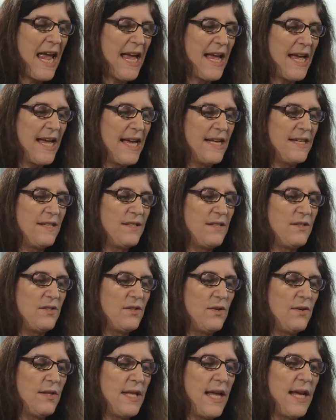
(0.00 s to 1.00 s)
And
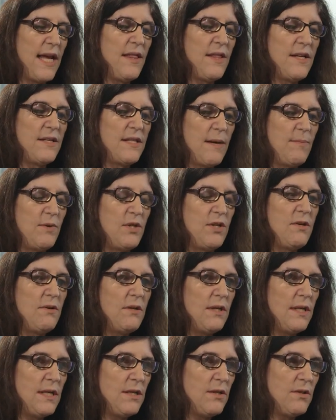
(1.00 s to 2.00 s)
so they get this
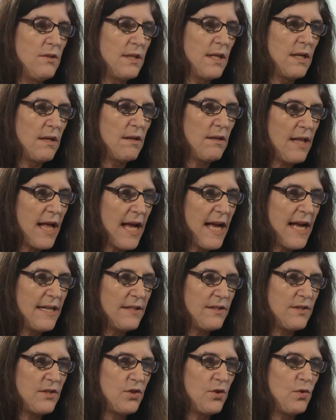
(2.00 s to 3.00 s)
opportunity during
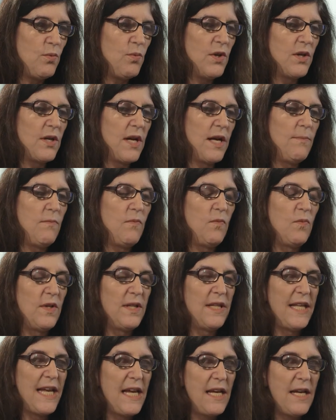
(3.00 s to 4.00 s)
class to work on
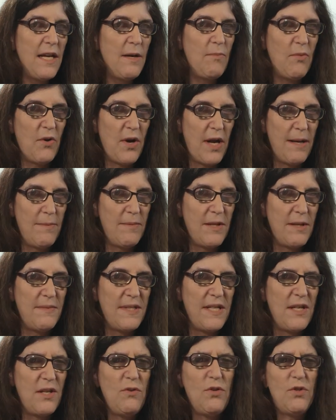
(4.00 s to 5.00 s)
related
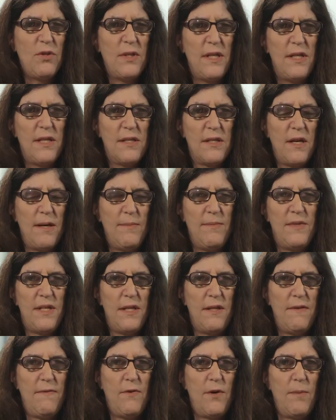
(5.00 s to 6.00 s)
problems, and usually this comes
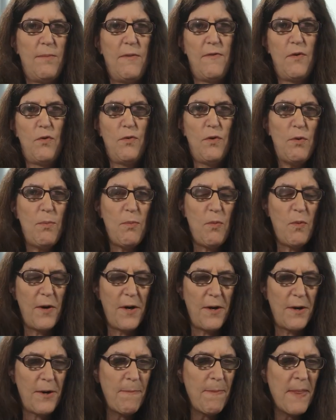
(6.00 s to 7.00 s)
in the form of group
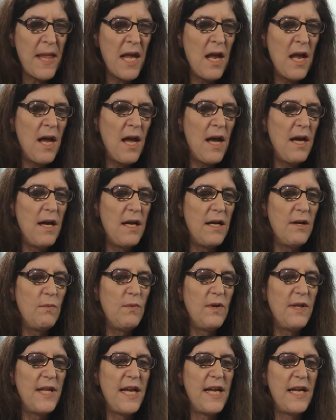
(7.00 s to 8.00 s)
work,
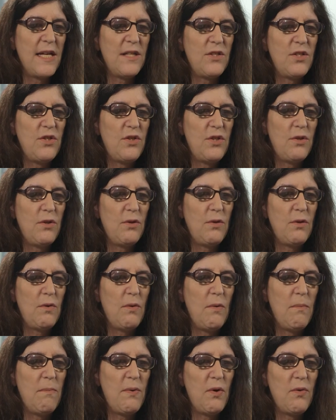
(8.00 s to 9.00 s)
where they get
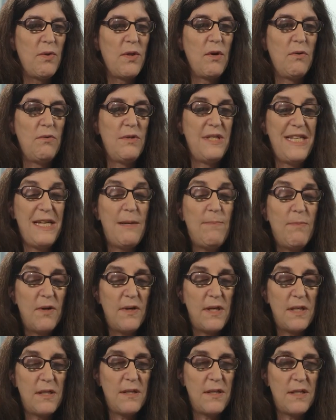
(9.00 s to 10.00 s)
to both go
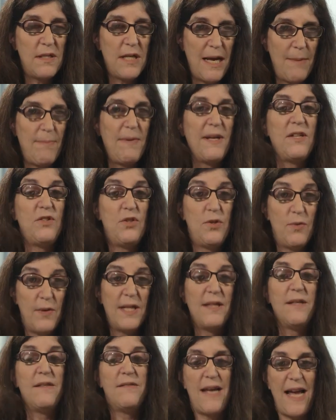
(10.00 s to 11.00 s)
deeper into the topic,
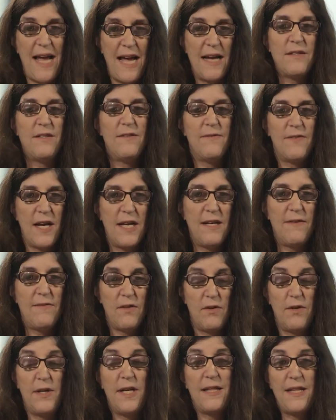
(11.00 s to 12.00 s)
doing this active kind of
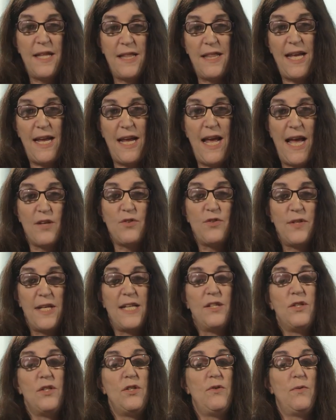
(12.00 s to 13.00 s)
learning that they actually
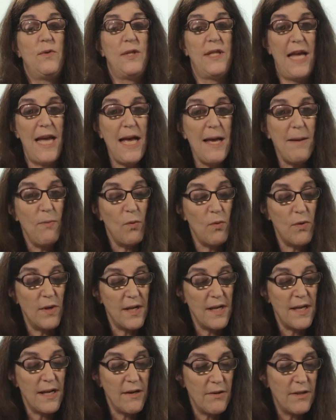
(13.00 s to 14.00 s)
get to do in lab
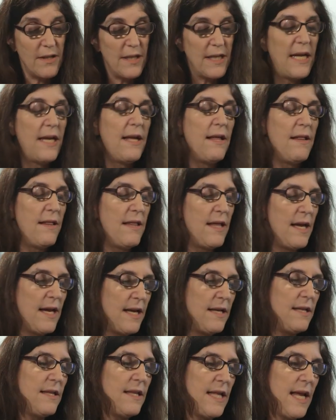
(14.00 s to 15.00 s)
ordinarily,
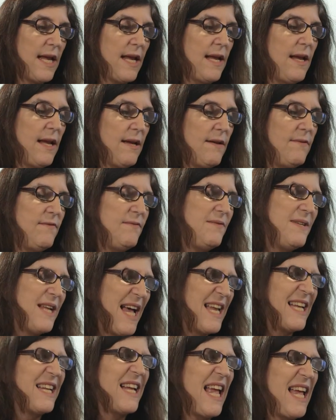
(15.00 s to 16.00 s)
that they have
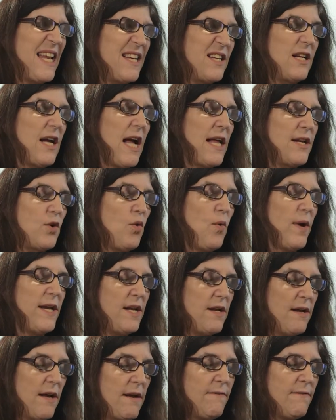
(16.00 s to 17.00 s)
not gotten quite
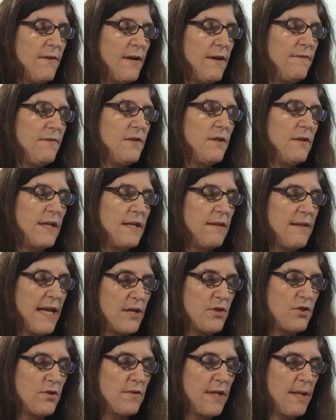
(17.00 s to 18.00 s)
enough of during
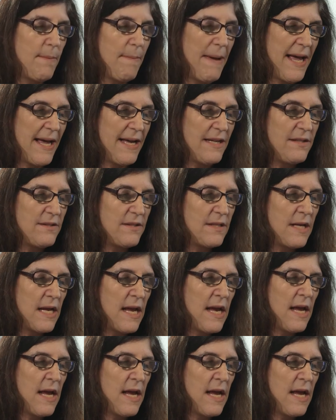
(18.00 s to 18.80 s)
lecture in the past.